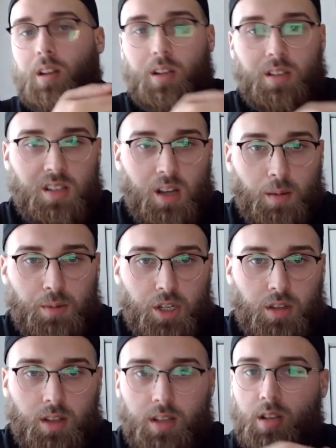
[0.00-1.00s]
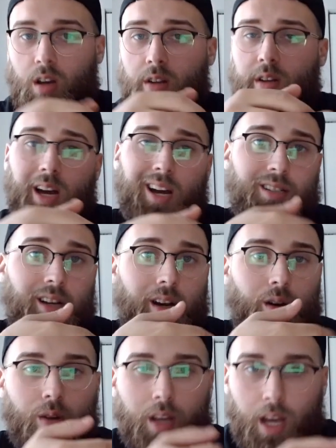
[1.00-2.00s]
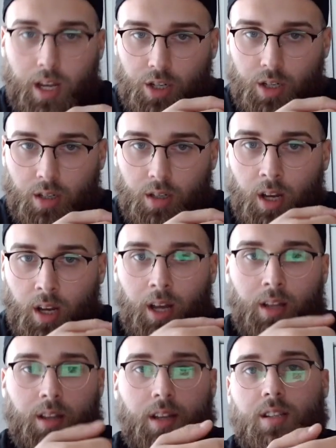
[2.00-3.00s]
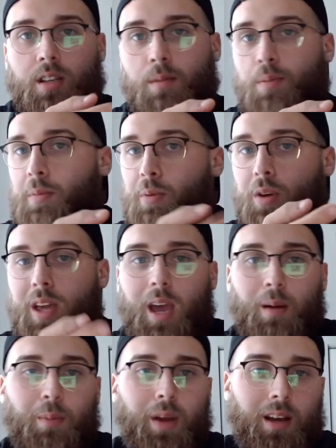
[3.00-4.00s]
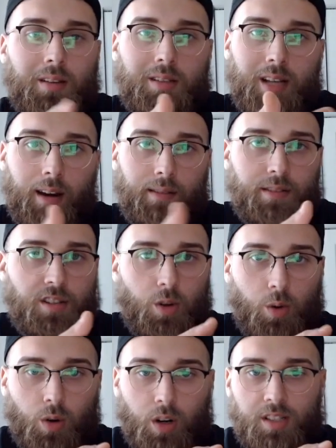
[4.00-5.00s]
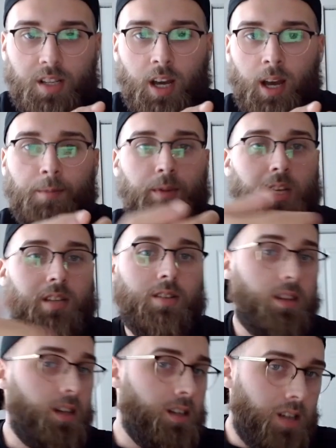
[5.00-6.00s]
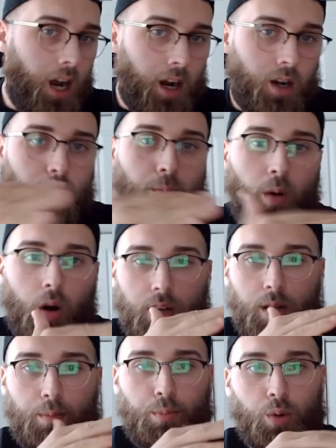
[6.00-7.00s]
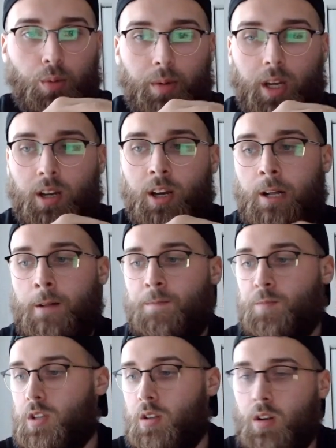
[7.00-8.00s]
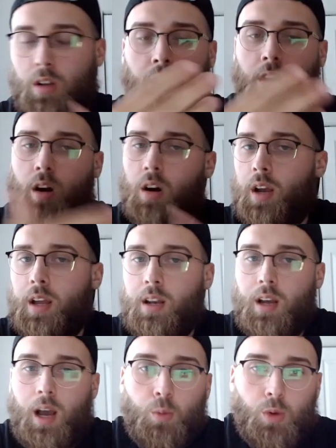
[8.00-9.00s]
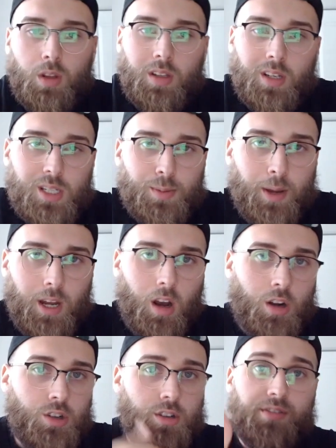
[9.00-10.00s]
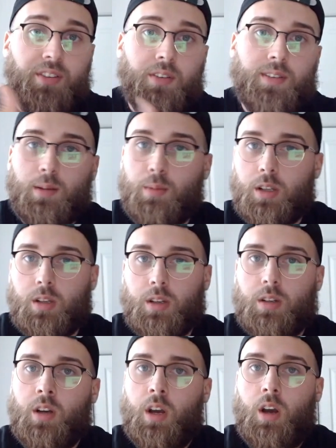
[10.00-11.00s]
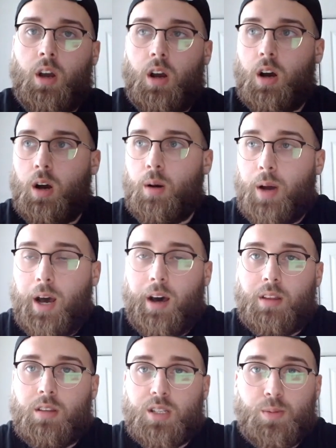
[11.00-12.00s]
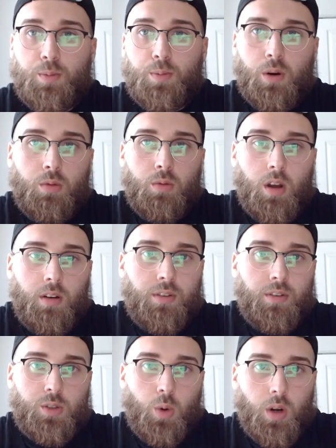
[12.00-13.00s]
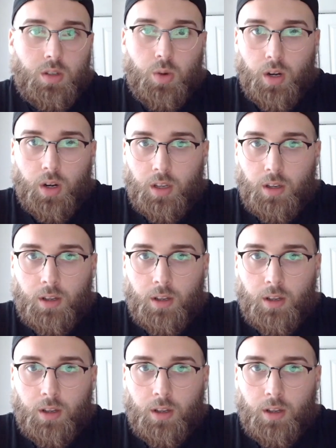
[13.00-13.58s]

consumption, they see all the content creation, they see people camping outside of stores, they see the entire market booming. So they're like, all right, I'm willing to spend $150 million on this print run for 2020,